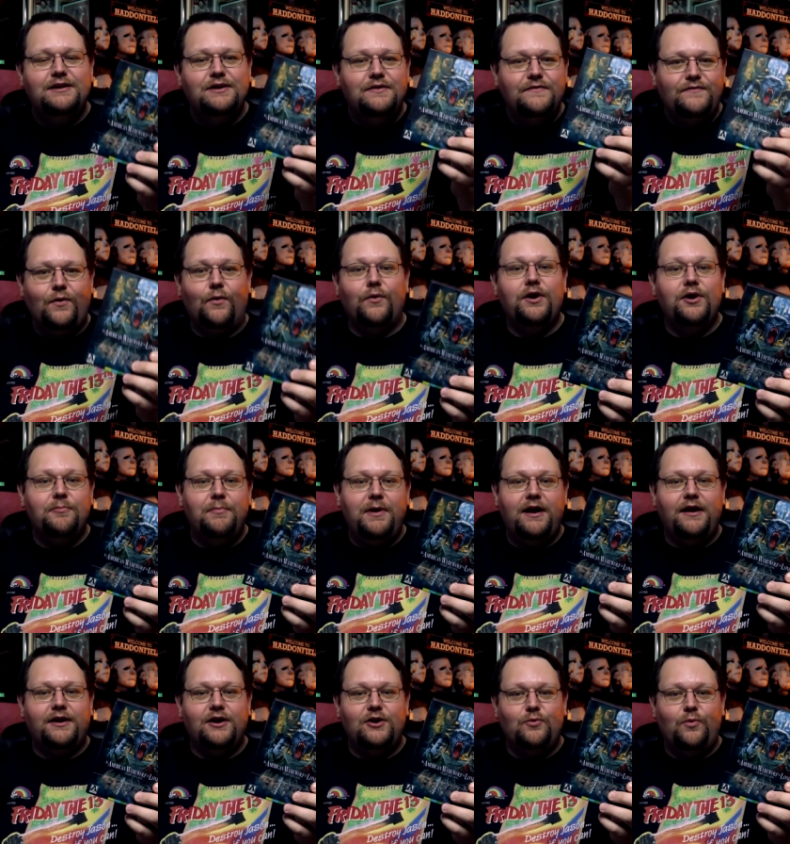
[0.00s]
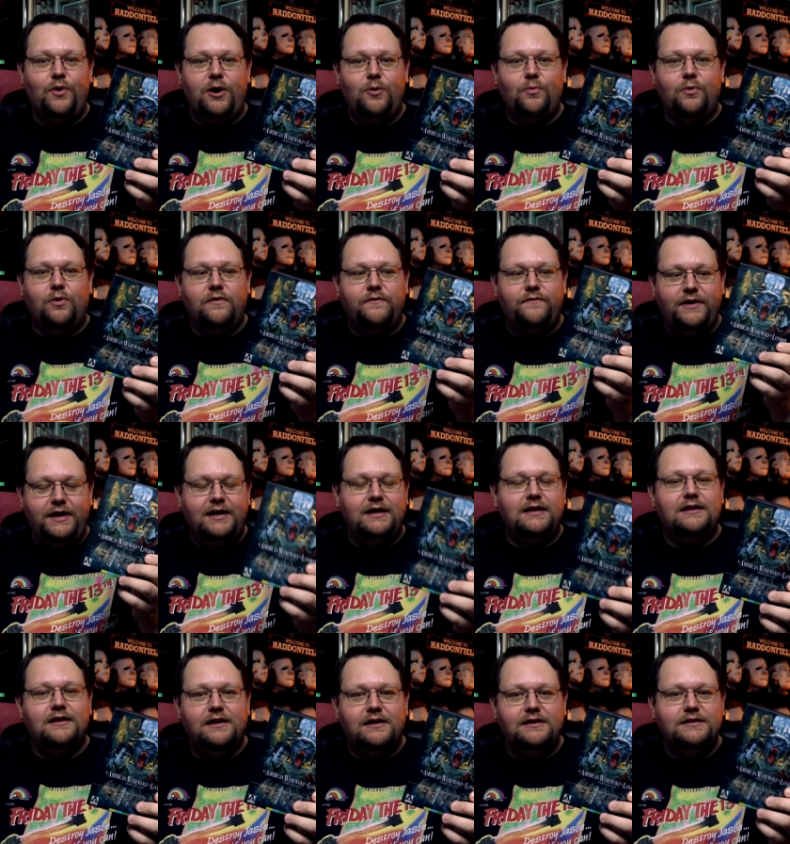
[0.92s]
for an American Werewolf in
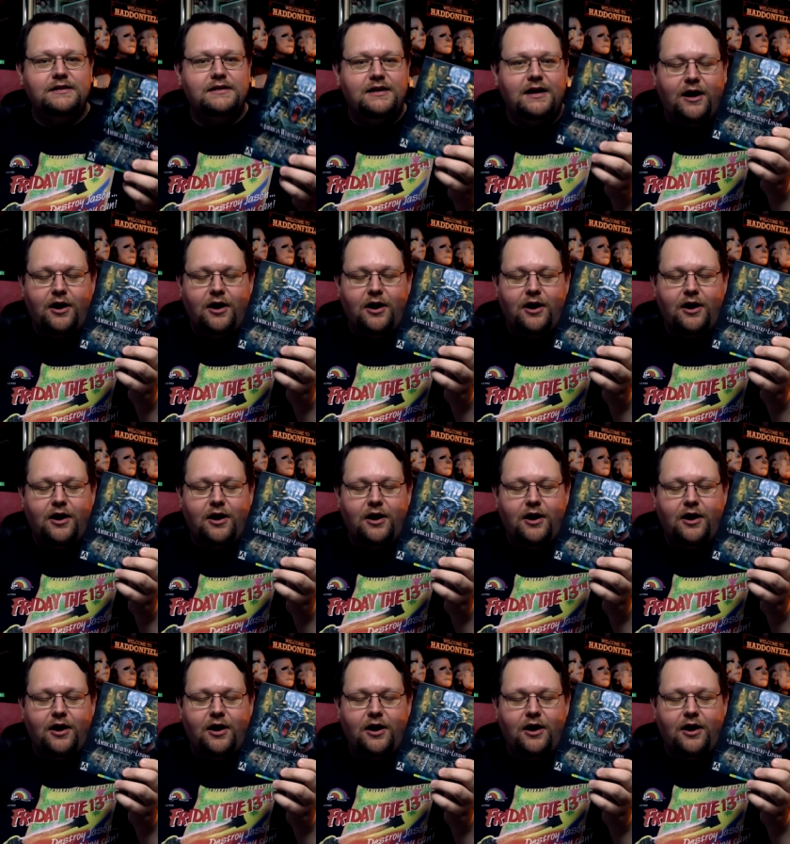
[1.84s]
London.